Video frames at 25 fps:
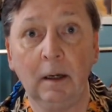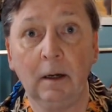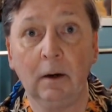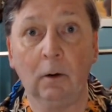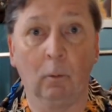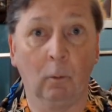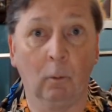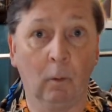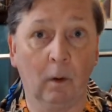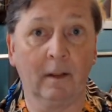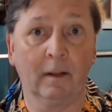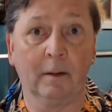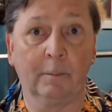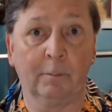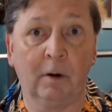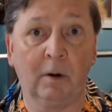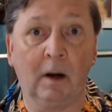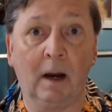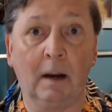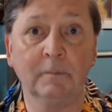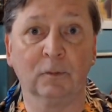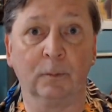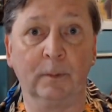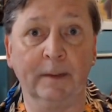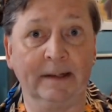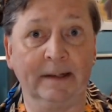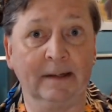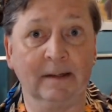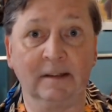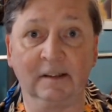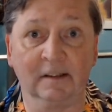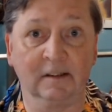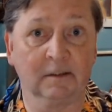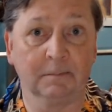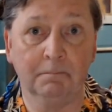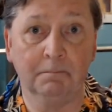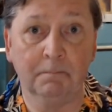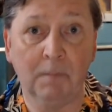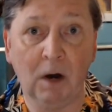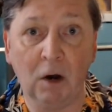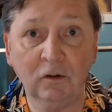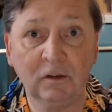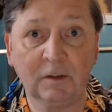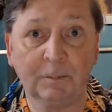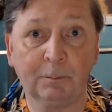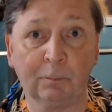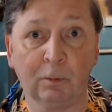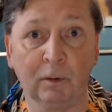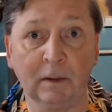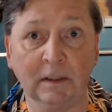One of the problems with this is
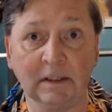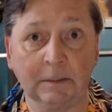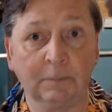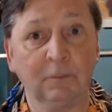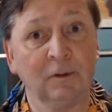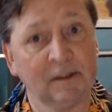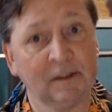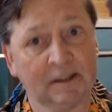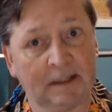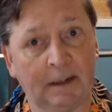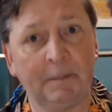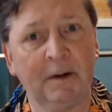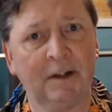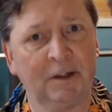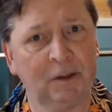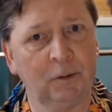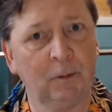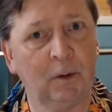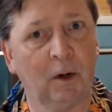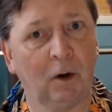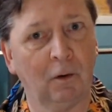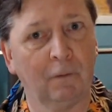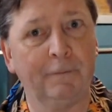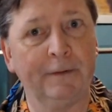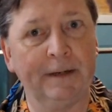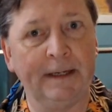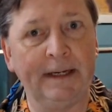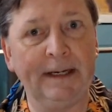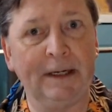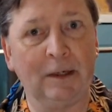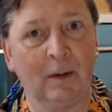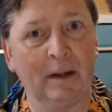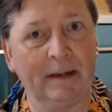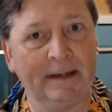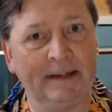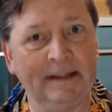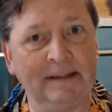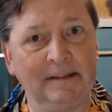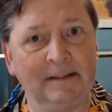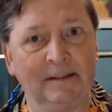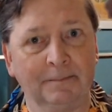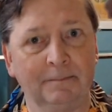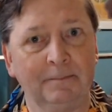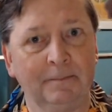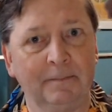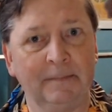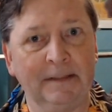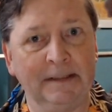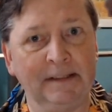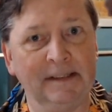most principals, I'm going to do a whole video on these
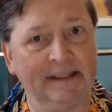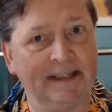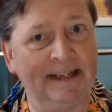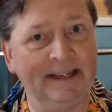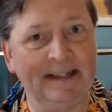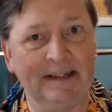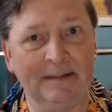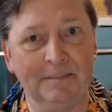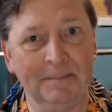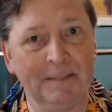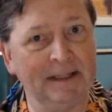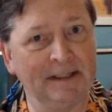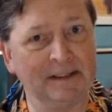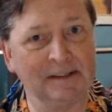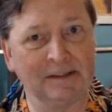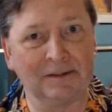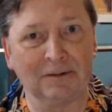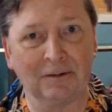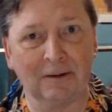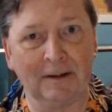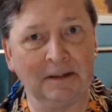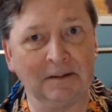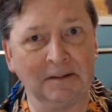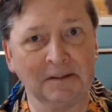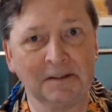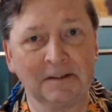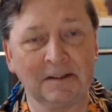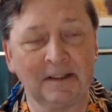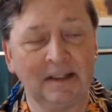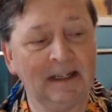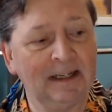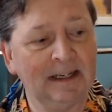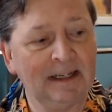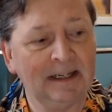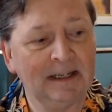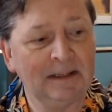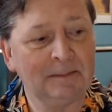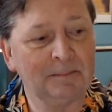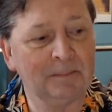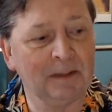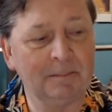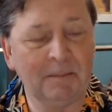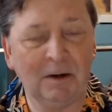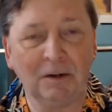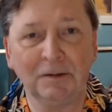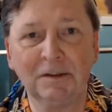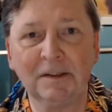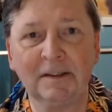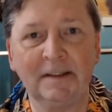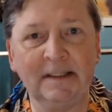administrators, but
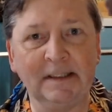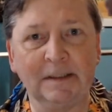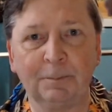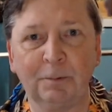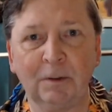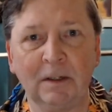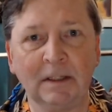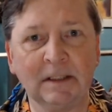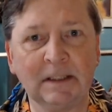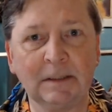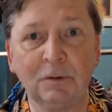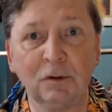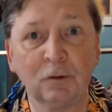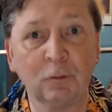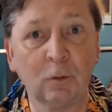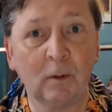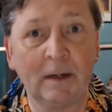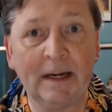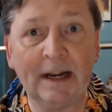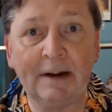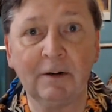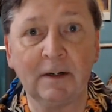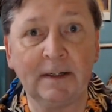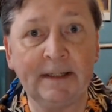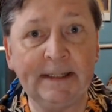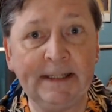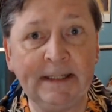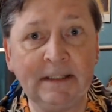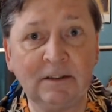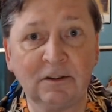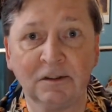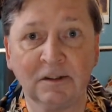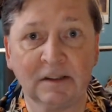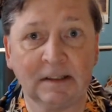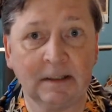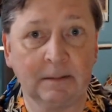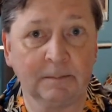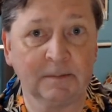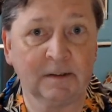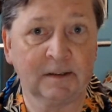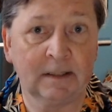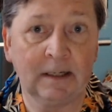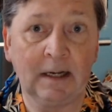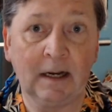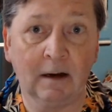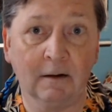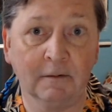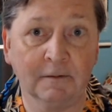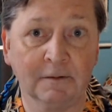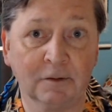most of these principals were never teachers
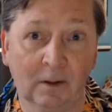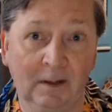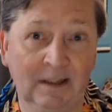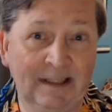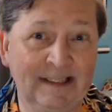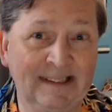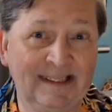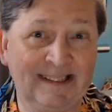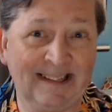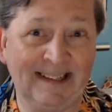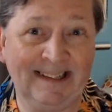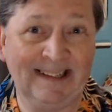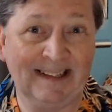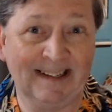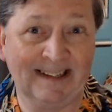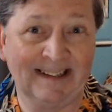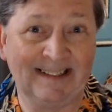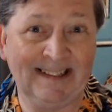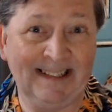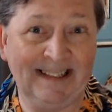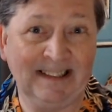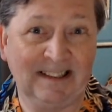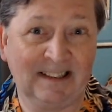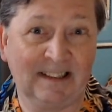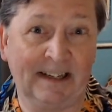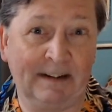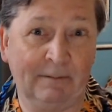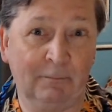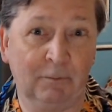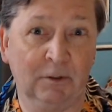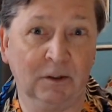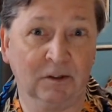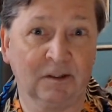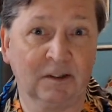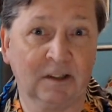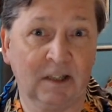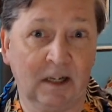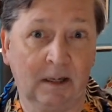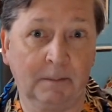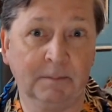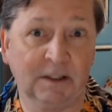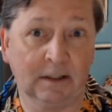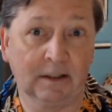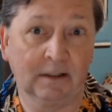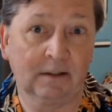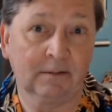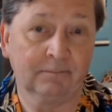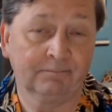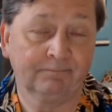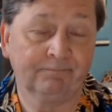themselves, or at least they didn't teach a real
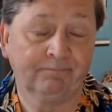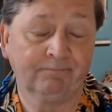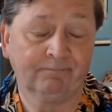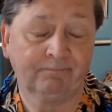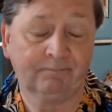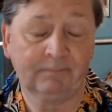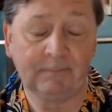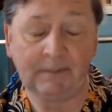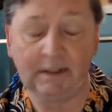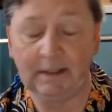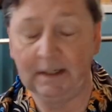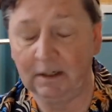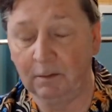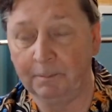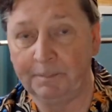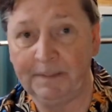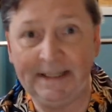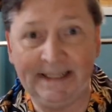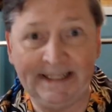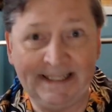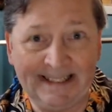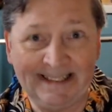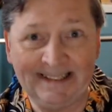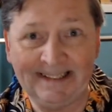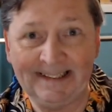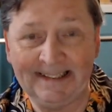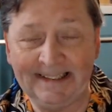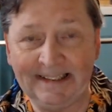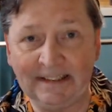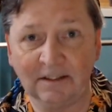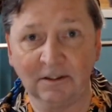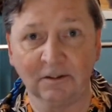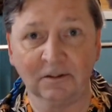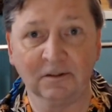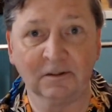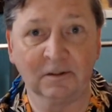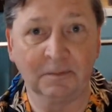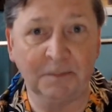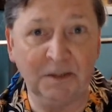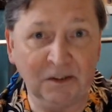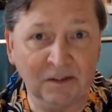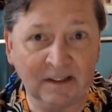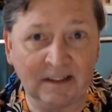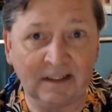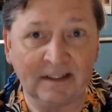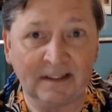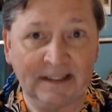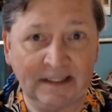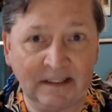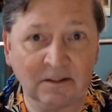subject. PE teachers,
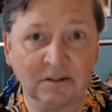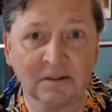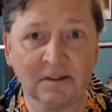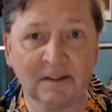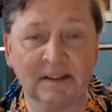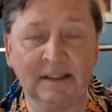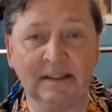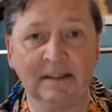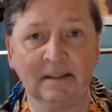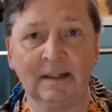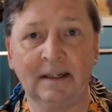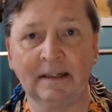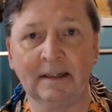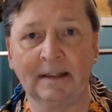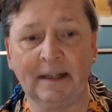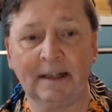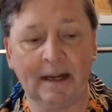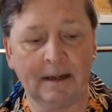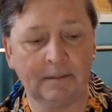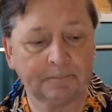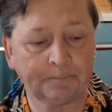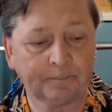music teachers, things like that.